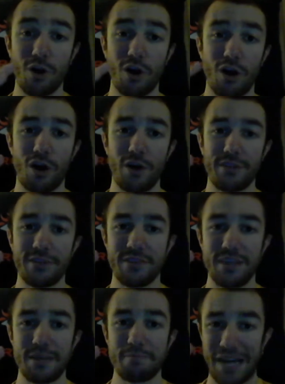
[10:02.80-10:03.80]
on
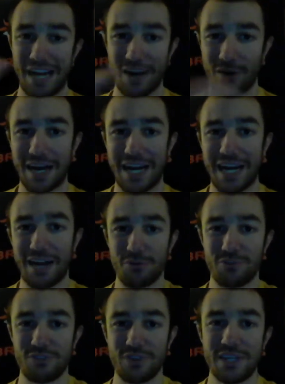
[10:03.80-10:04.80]
the
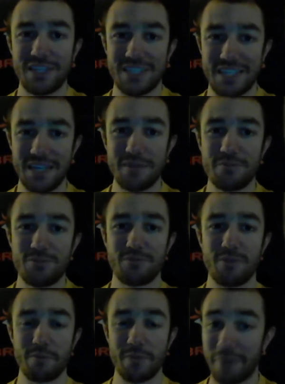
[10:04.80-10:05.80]
powerhouse teams
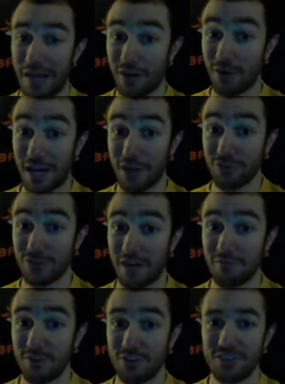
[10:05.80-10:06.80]
from the powerhouse
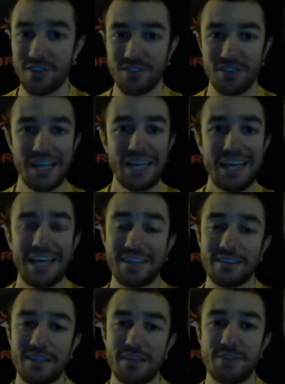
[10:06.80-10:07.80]
conferences
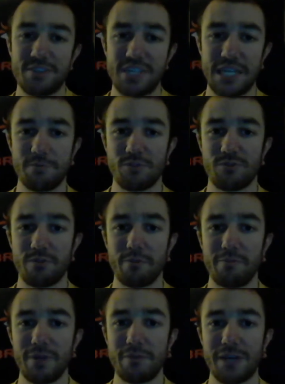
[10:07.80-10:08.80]
and leave the teams from the
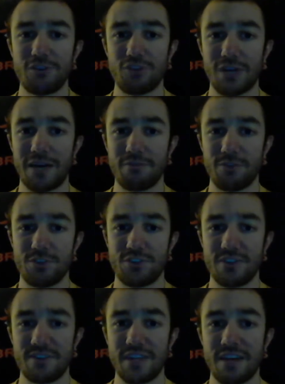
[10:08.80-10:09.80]
mid-major
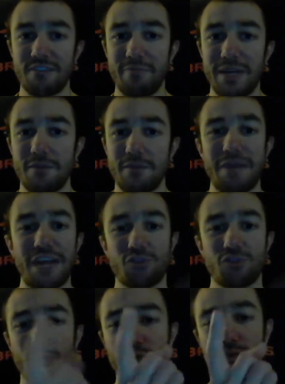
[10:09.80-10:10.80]
conferences that have made a
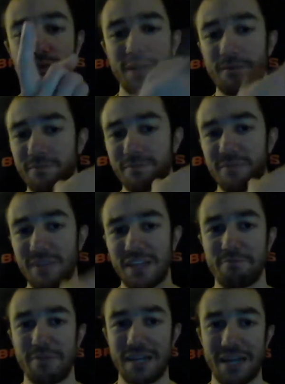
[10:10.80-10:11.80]
magical run
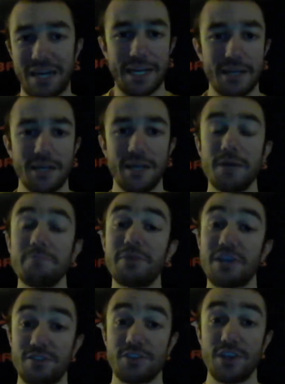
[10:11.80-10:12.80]
left behind,
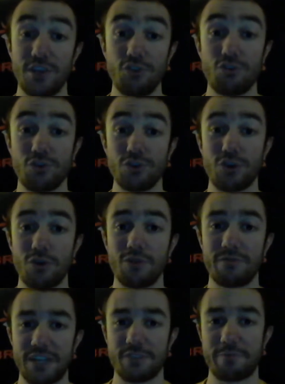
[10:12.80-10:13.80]
because they usually don't
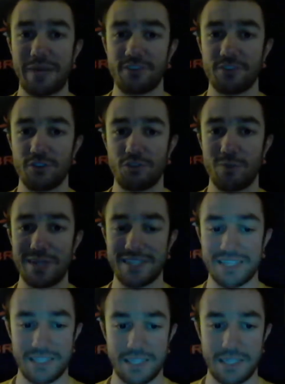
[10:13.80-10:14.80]
advance past the Sweet
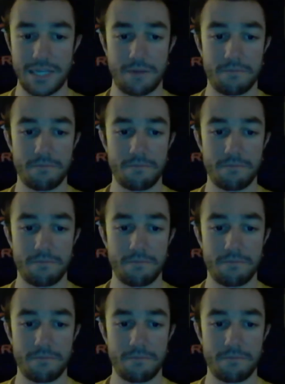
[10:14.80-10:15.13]
16.